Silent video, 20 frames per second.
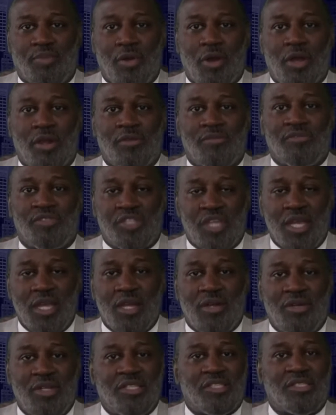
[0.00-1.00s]
part of
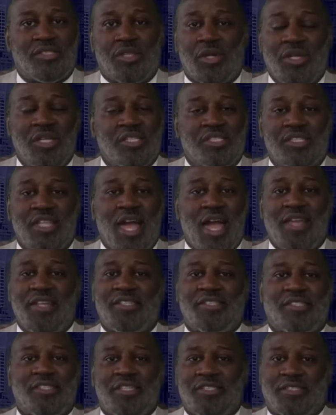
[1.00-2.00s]
jail is
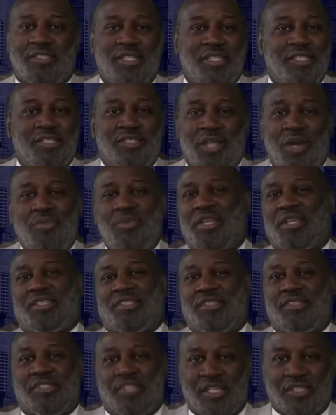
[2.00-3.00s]
non-existent. It don't
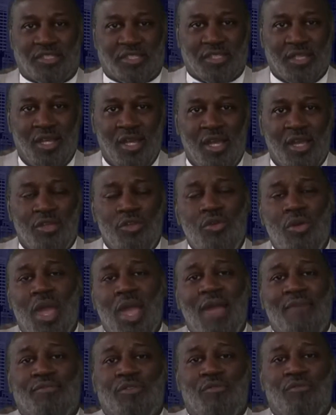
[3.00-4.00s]
exist. You
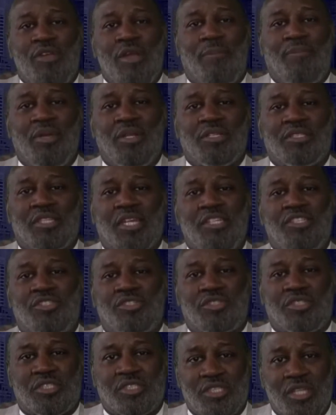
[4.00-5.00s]
have to rehabilitate
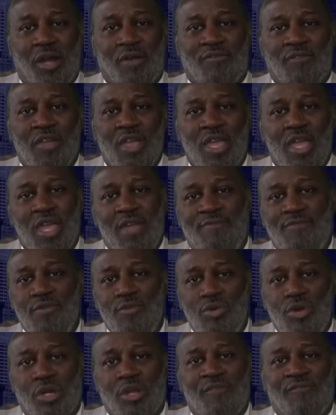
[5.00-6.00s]
yourself. If
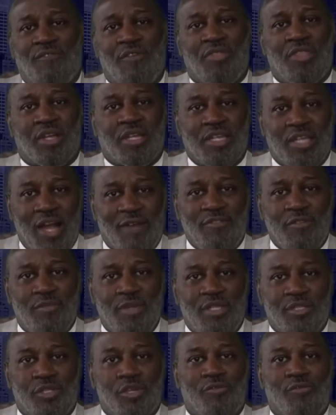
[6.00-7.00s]
you're looking for the
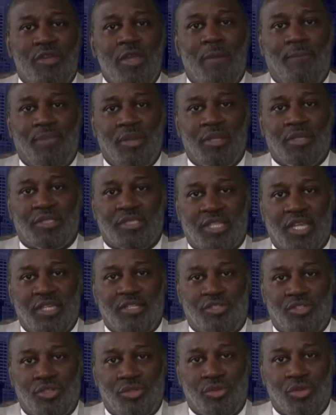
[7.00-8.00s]
government to
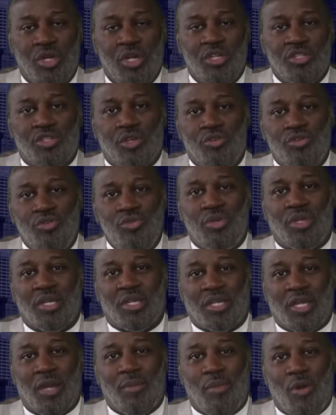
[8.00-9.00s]
rehabilitate you so you
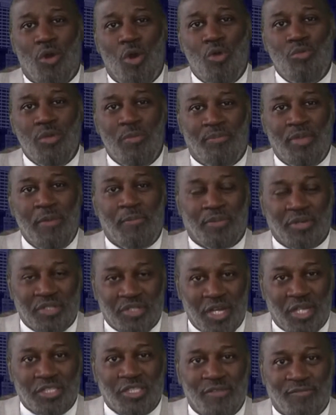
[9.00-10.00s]
can come home and be
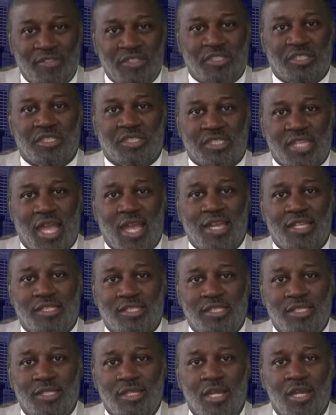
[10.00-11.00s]
productive in
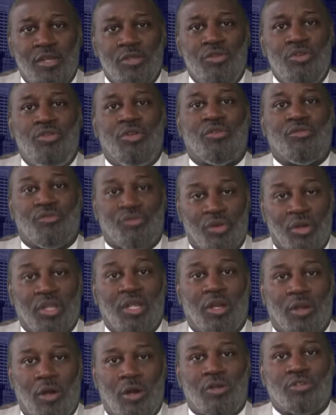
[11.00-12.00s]
society, you done
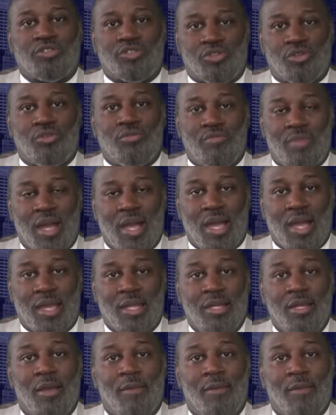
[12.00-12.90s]
really lost your mind.